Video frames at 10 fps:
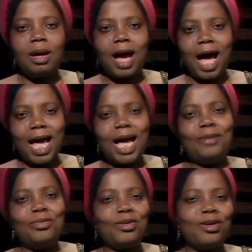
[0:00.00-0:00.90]
I
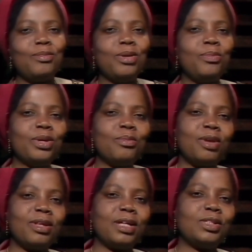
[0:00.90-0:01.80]
had become a big
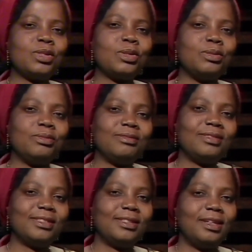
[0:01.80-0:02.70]
mother too.
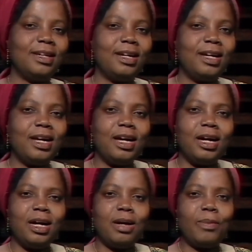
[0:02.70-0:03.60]

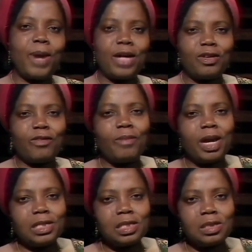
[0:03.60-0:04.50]
Part of
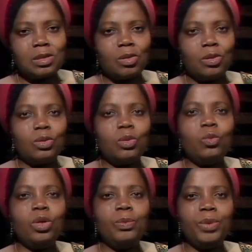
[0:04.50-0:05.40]
my soul
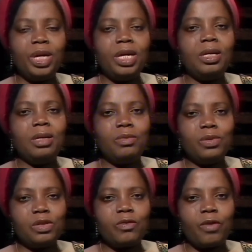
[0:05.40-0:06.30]
will be in
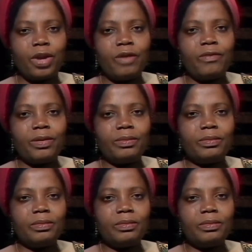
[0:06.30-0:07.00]
Igbuzor forever.